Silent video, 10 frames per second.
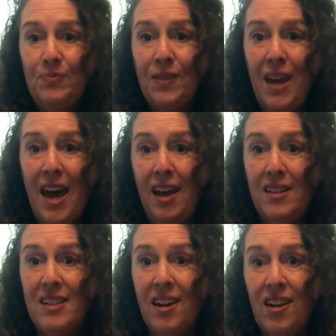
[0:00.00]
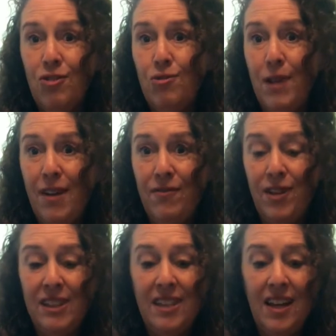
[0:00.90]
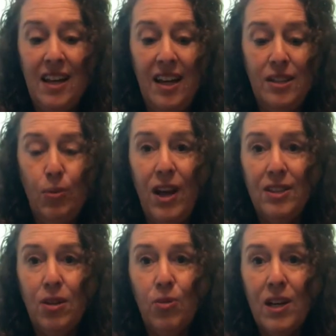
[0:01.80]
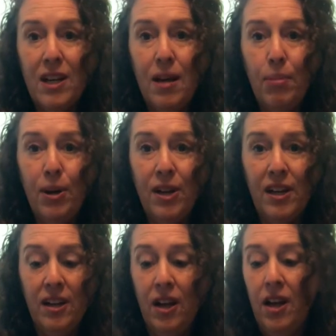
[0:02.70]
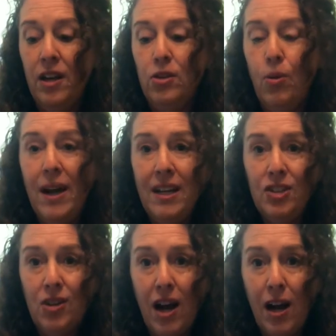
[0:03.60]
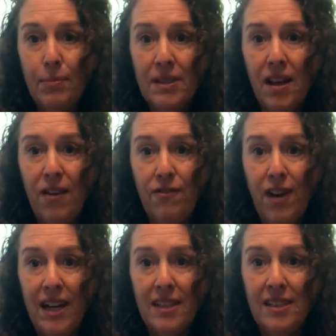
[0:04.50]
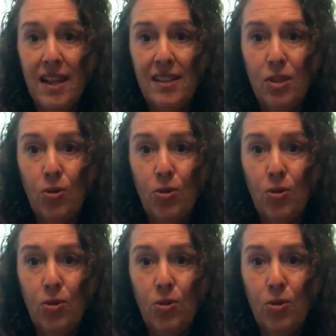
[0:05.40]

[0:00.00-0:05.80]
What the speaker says: and great for skin as well. So we're going to put 20 drops of frankincense